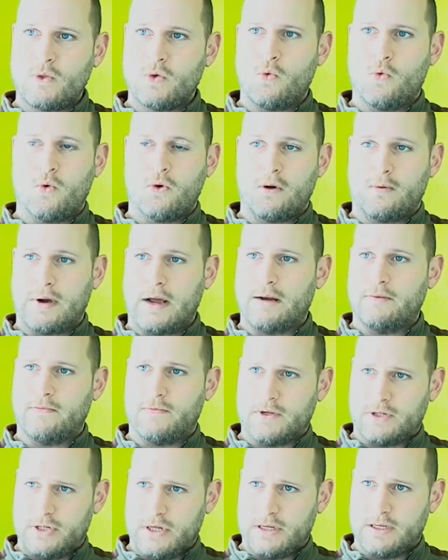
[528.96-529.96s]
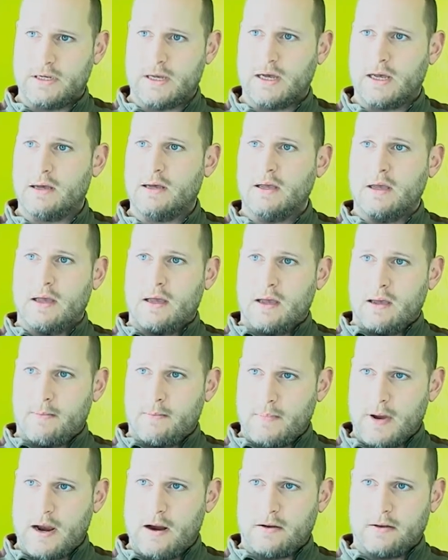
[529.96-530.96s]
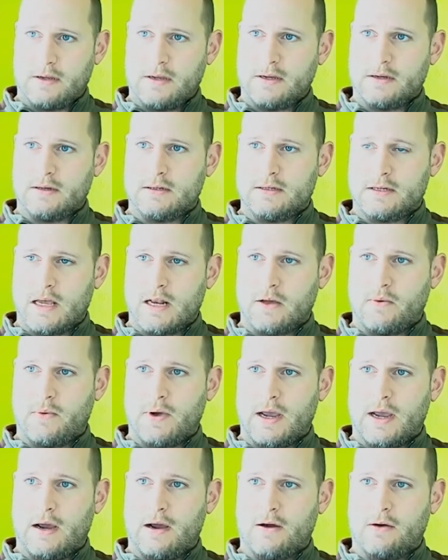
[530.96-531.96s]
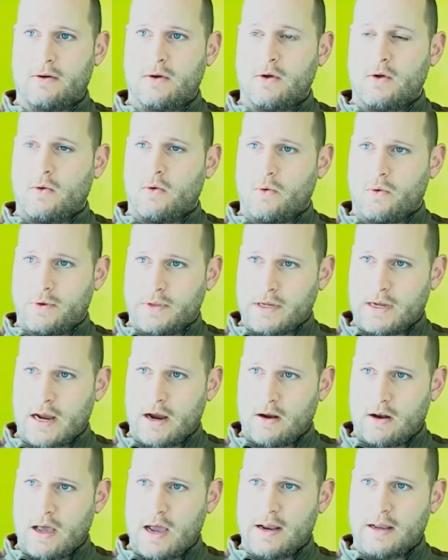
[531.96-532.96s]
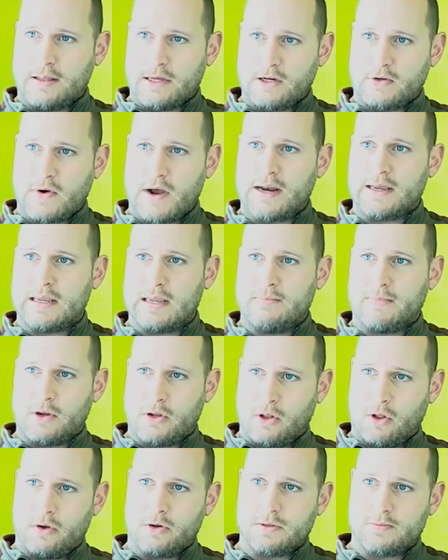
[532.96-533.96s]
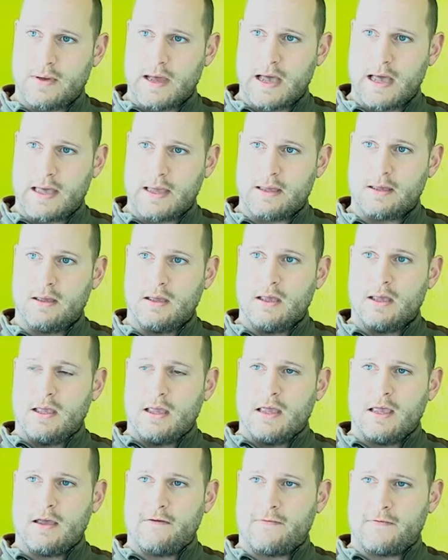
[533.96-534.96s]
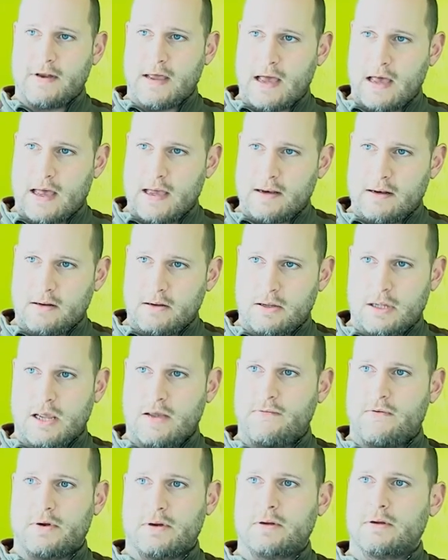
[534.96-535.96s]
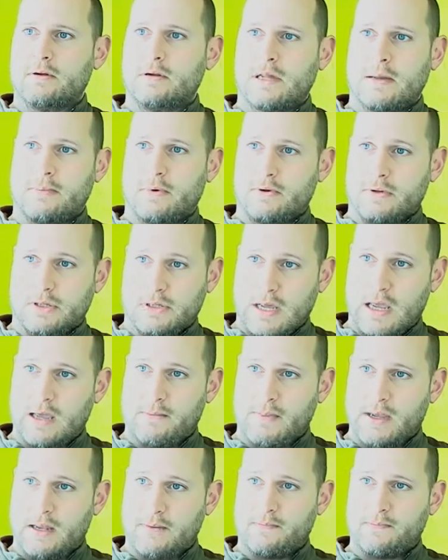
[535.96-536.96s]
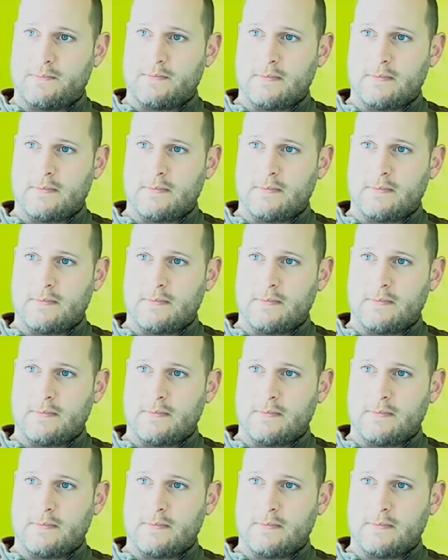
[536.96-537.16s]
or around Virginia, Maryland, Delaware, or in the Carolinas. I try to keep it close by. If not, say for example salmon,